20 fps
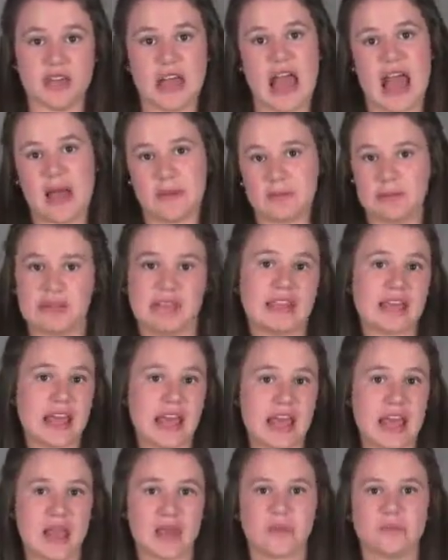Aptly
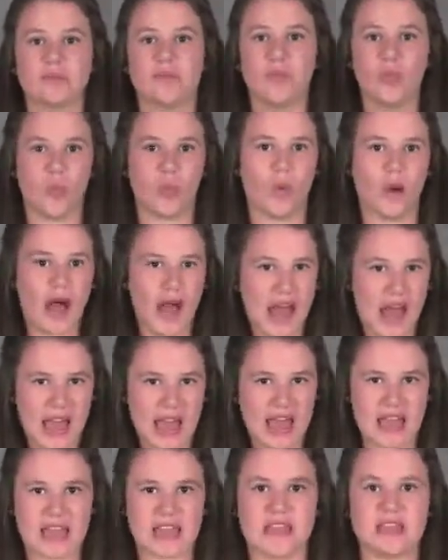named,
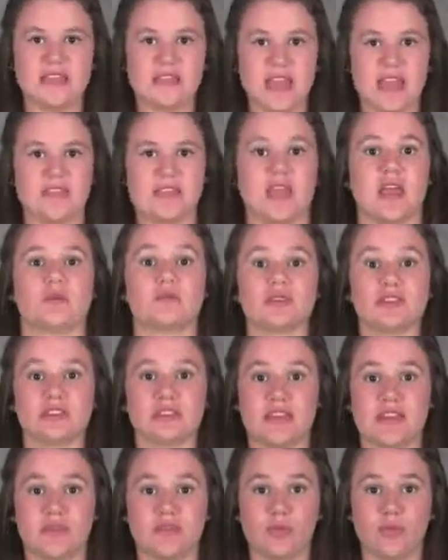wide, and they
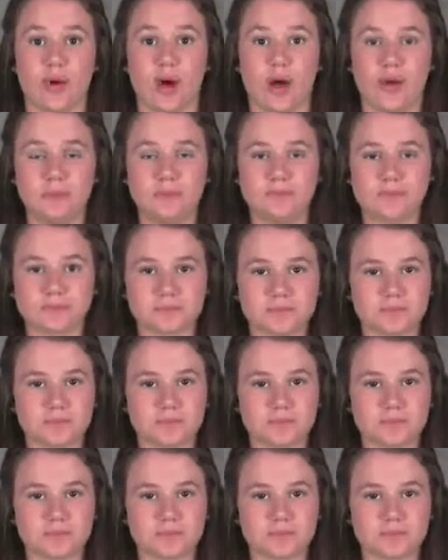receive the ball.